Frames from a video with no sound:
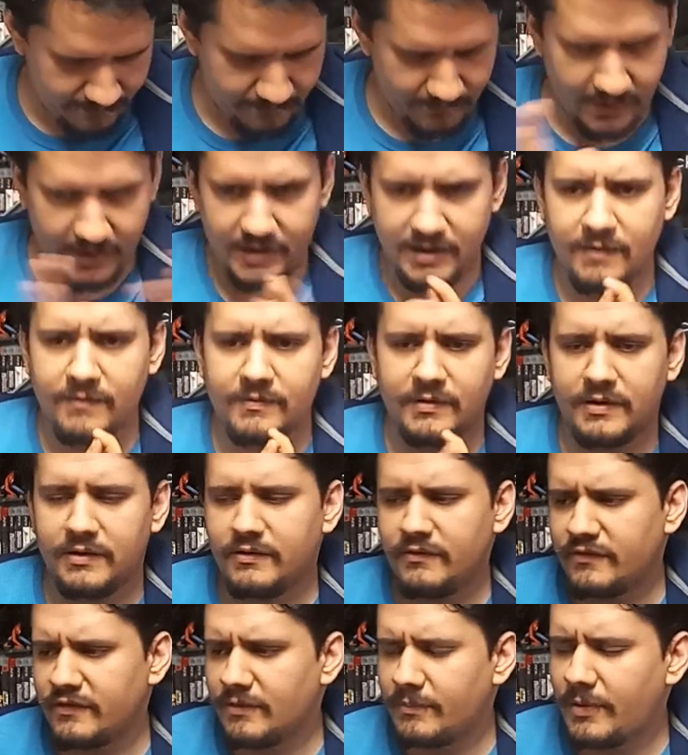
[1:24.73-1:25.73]
Anyone
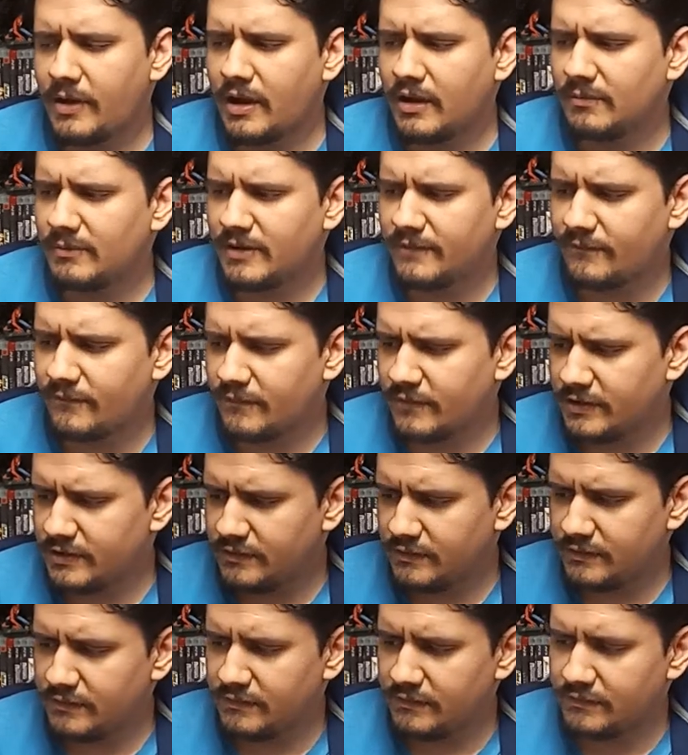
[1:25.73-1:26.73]
who's a part of my
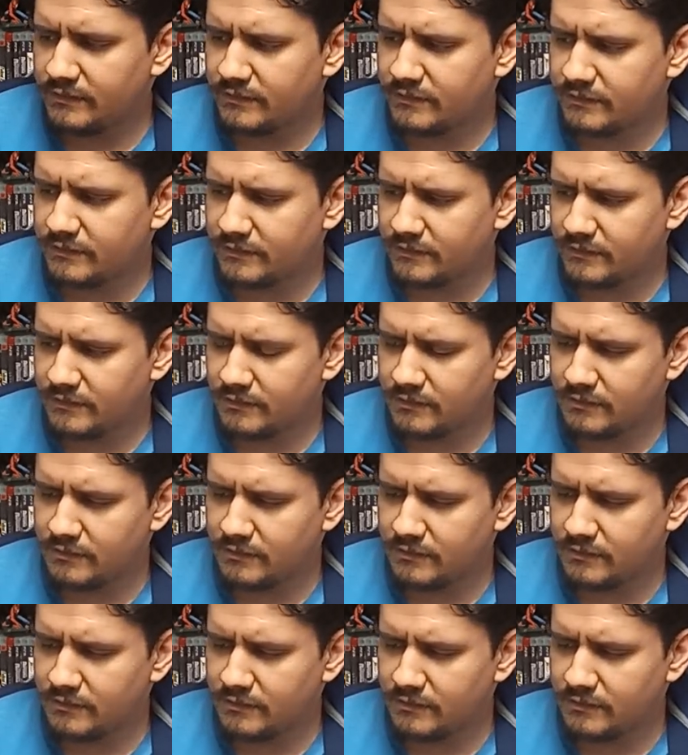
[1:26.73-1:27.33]
friends,